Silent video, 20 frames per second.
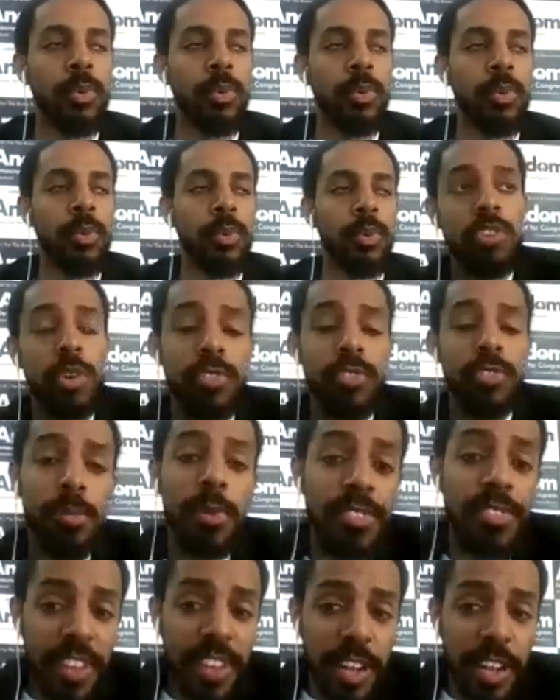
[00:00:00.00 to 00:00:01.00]
And so from a
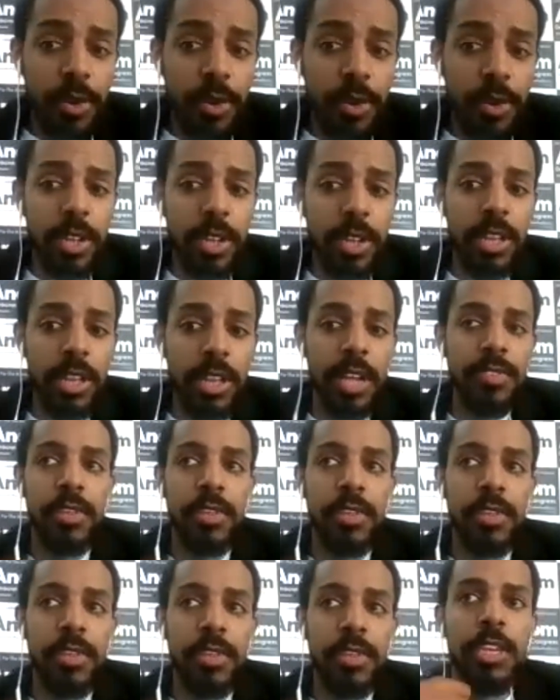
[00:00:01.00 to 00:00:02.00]
federal level, a
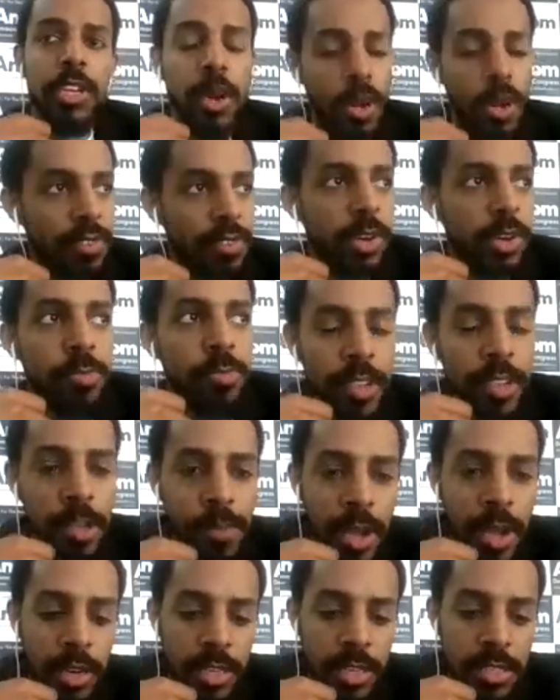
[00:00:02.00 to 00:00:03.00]
lot of what you're speaking about
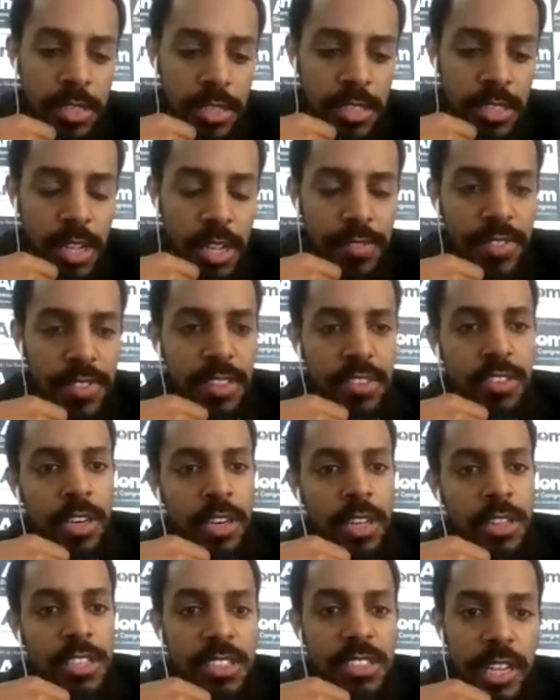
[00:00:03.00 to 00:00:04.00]
is stuff that's done on
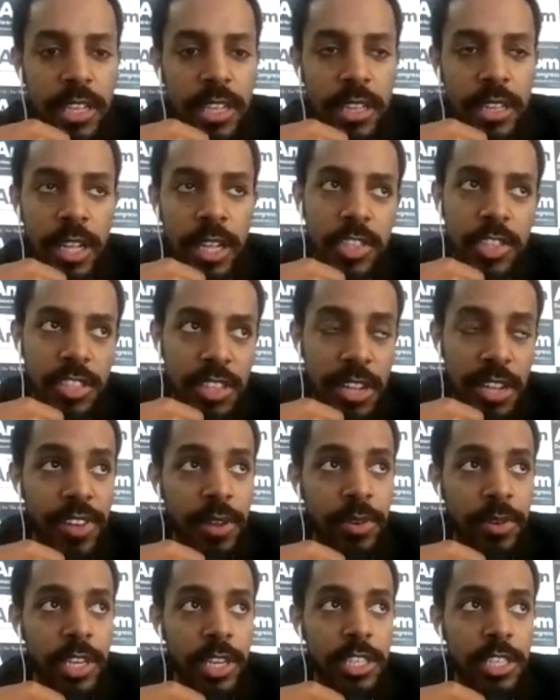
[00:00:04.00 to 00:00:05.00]
the state level, state
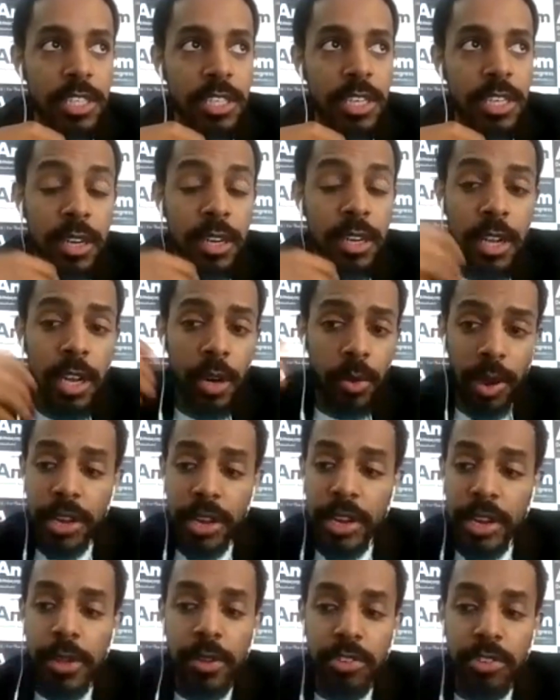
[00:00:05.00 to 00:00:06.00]
foundation aid. Right
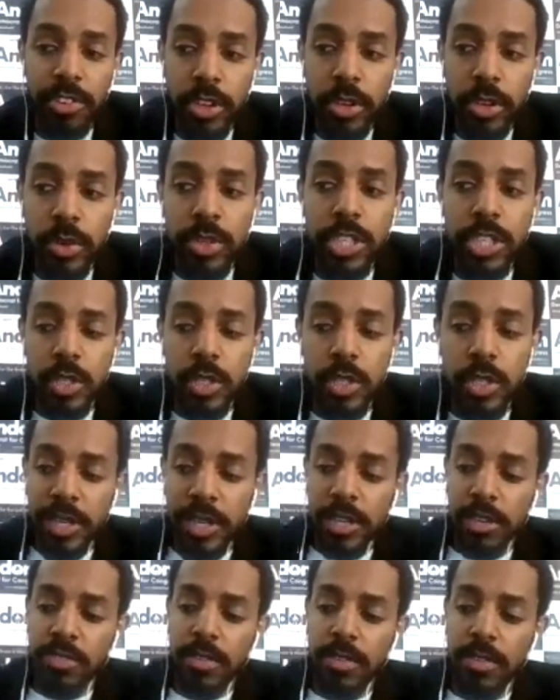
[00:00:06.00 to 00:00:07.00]
now, there's a huge issue
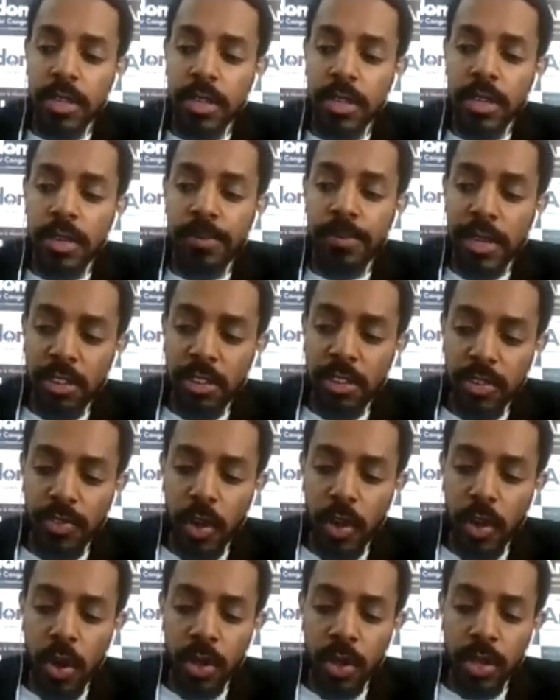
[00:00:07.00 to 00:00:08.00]
because of
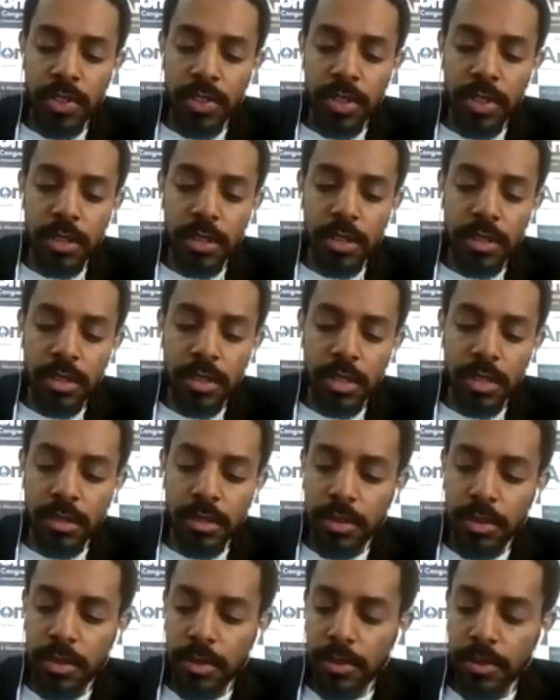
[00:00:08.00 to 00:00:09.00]
all of the
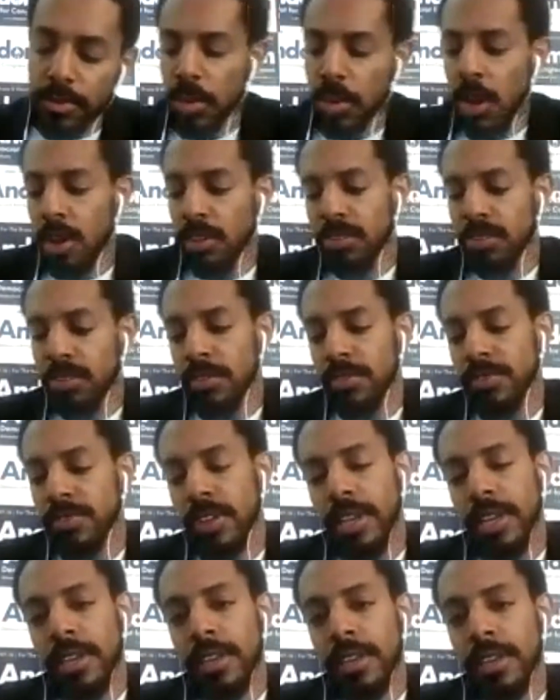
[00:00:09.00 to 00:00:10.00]
loss of
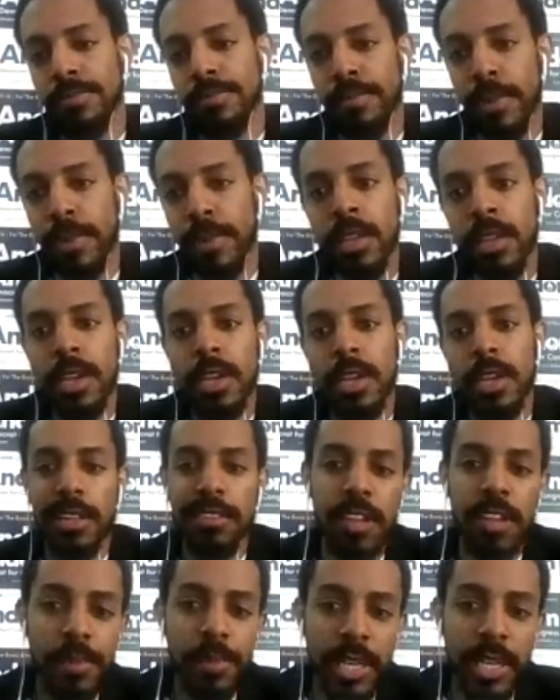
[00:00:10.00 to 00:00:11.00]
money that's
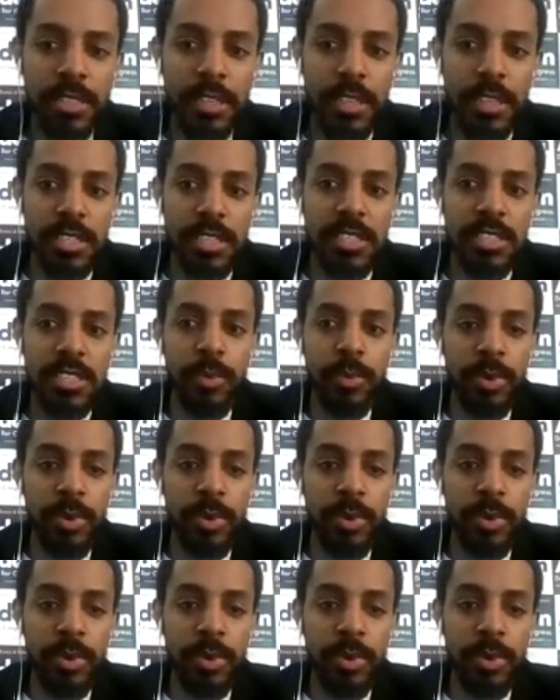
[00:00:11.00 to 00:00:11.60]
coming into the state.